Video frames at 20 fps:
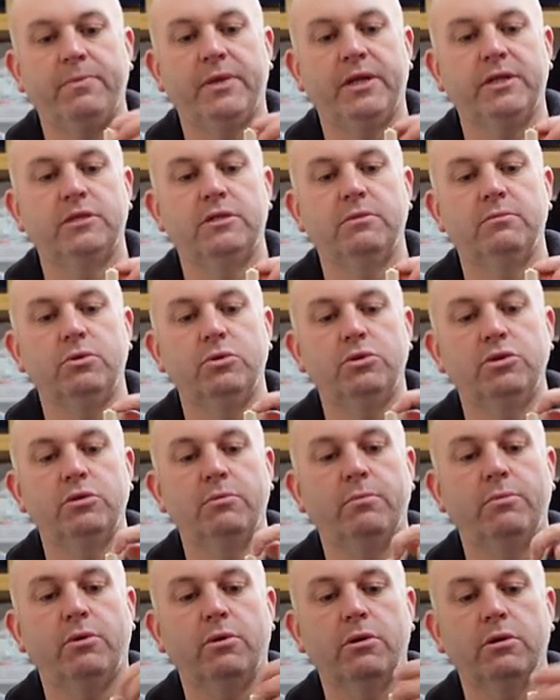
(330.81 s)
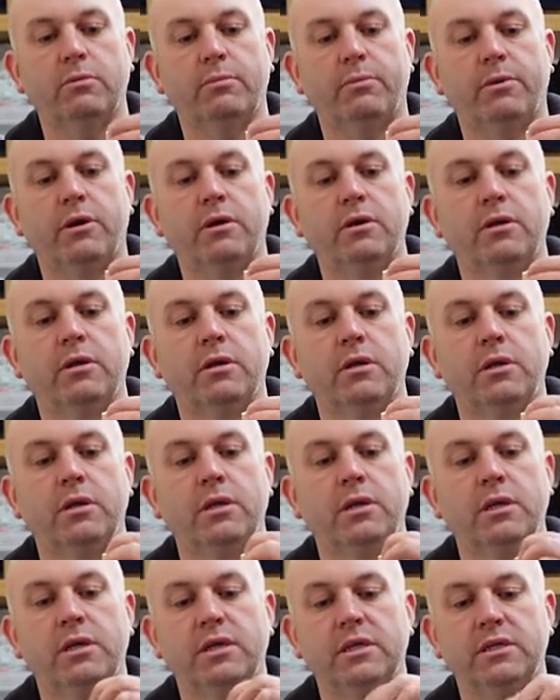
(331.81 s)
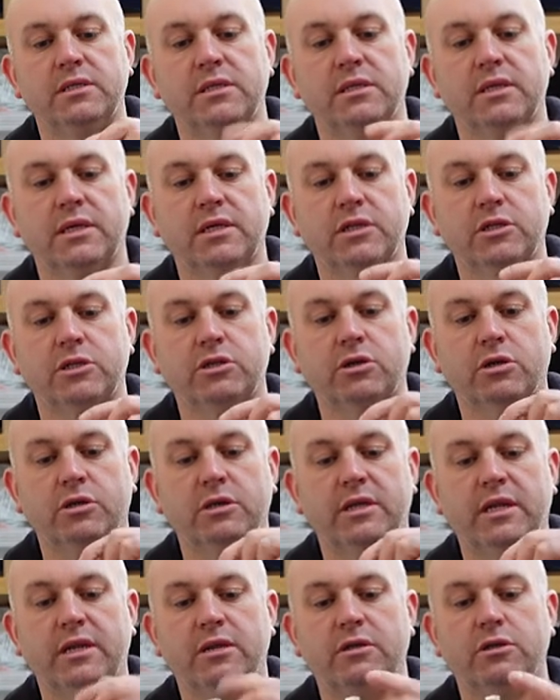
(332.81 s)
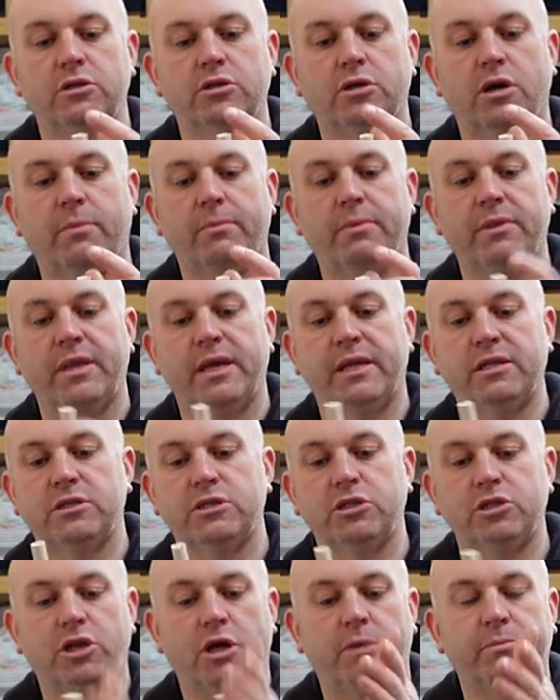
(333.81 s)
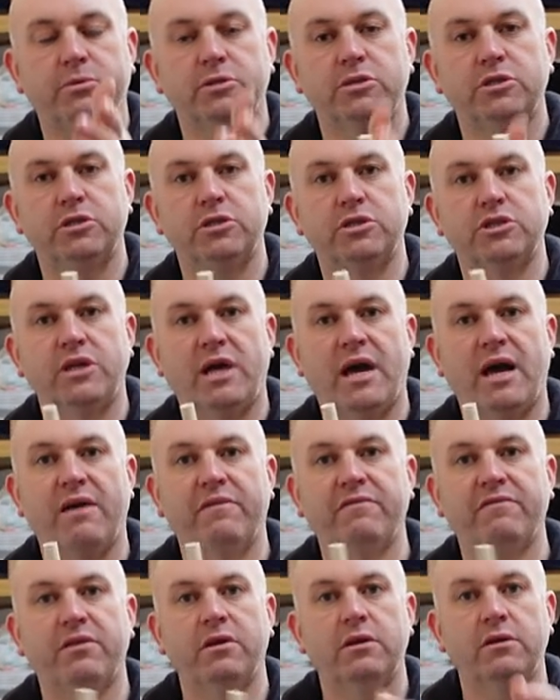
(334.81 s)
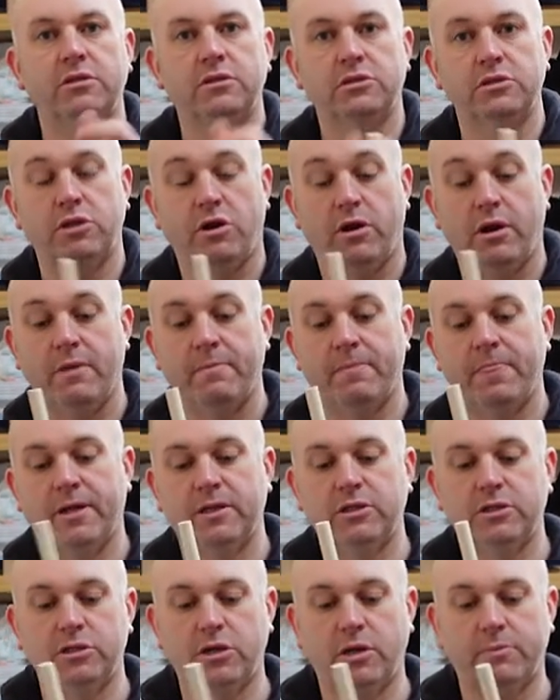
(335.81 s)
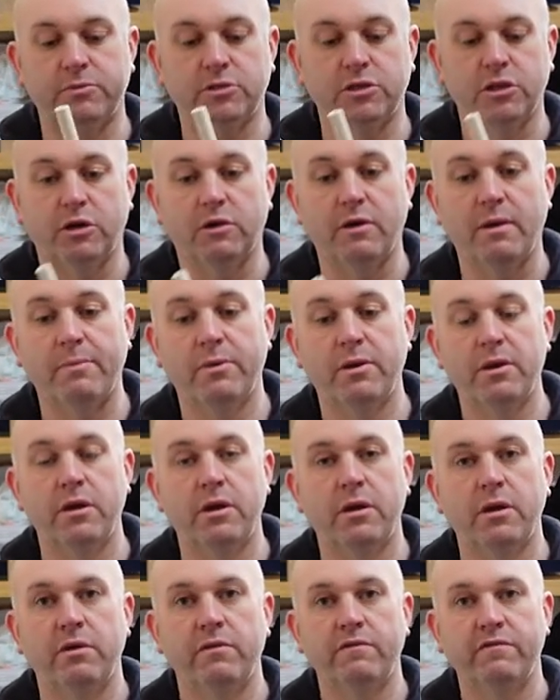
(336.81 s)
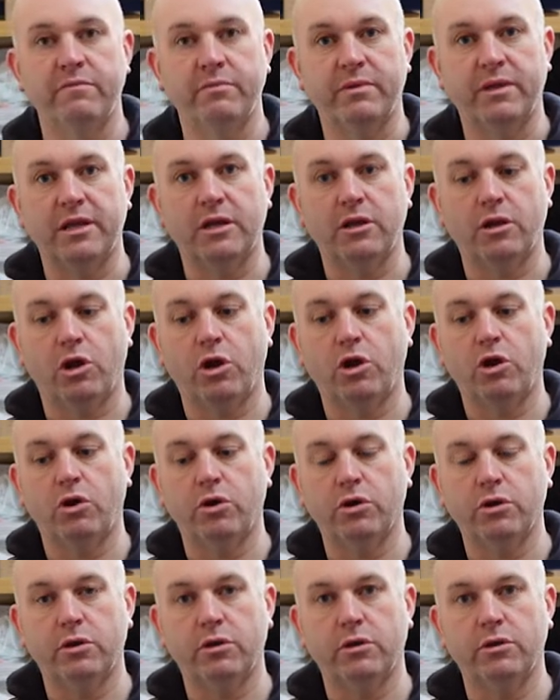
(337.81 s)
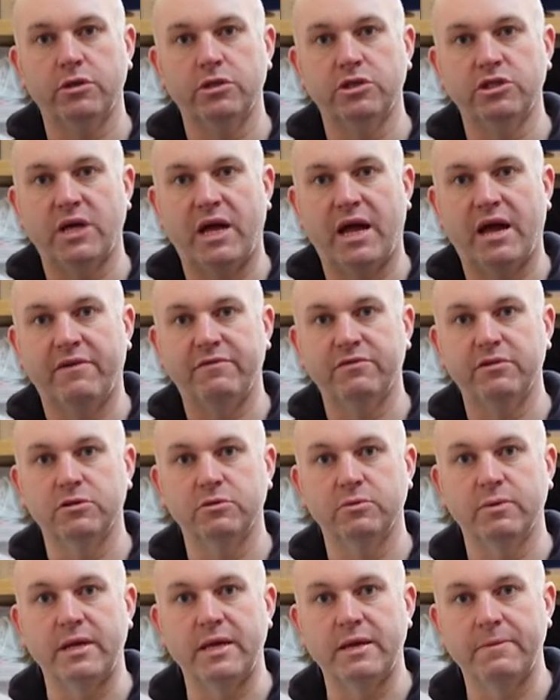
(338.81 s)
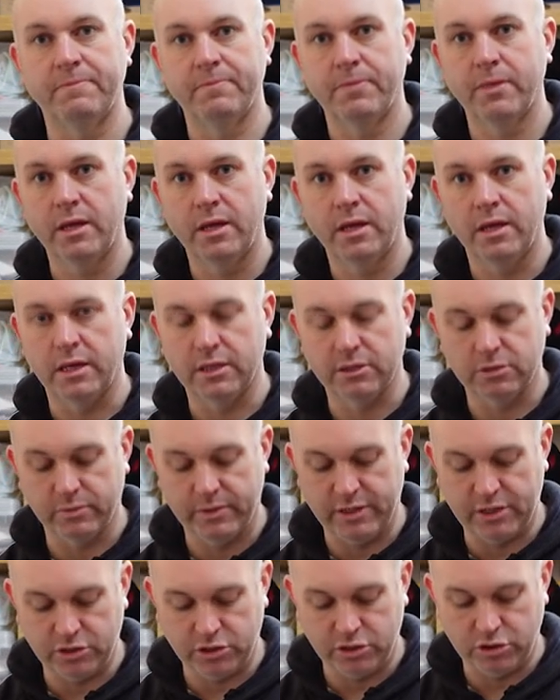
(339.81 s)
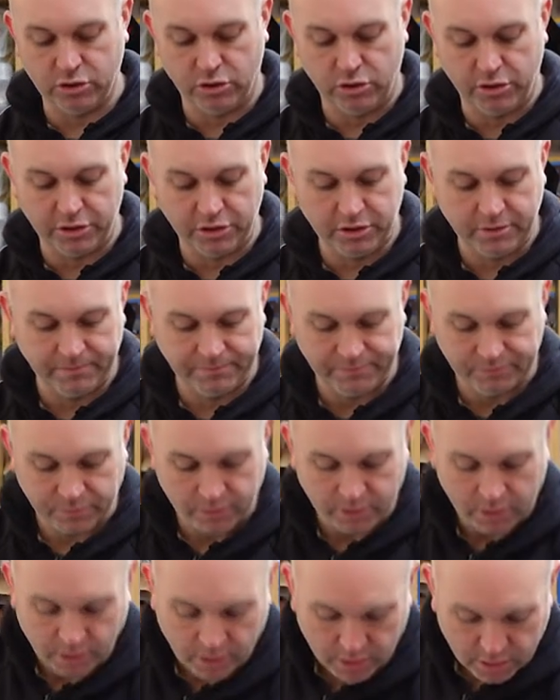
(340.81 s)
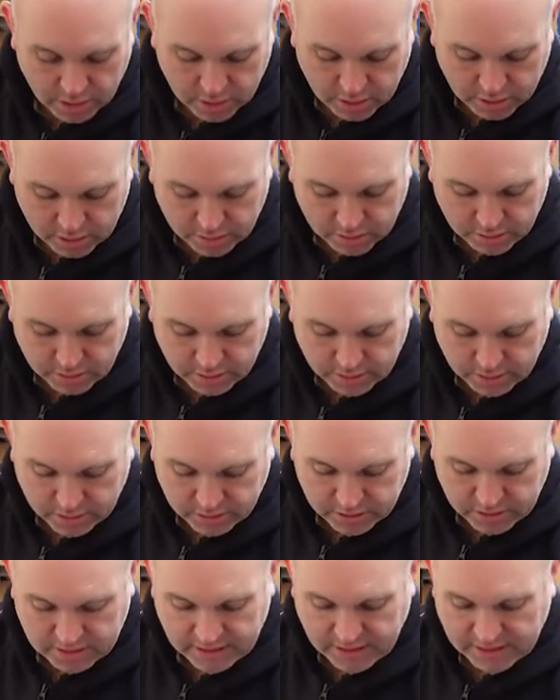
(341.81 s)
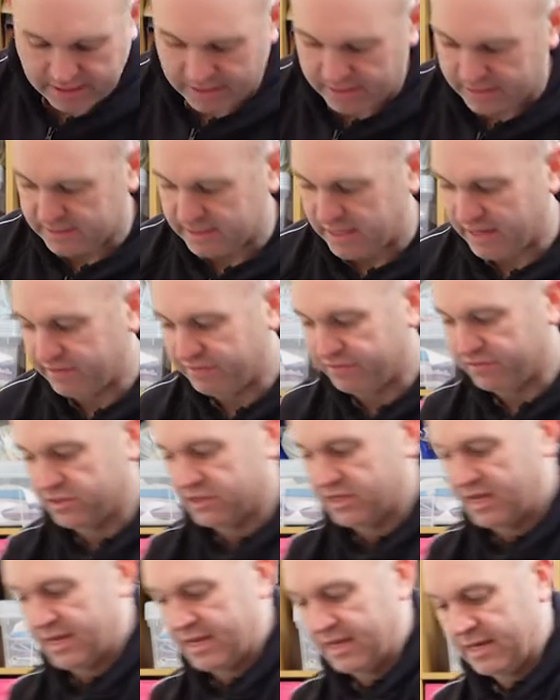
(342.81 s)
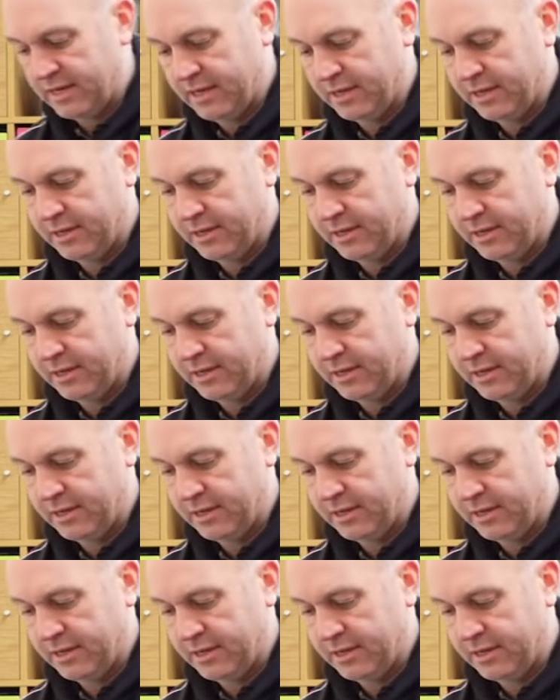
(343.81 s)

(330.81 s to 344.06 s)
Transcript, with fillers: That's the most important part, is that it gets tucked in at the top, and that stops the shaft, sorry, that stops the grip from getting caught on the shaft as we, as we install it. Set that aside for a second.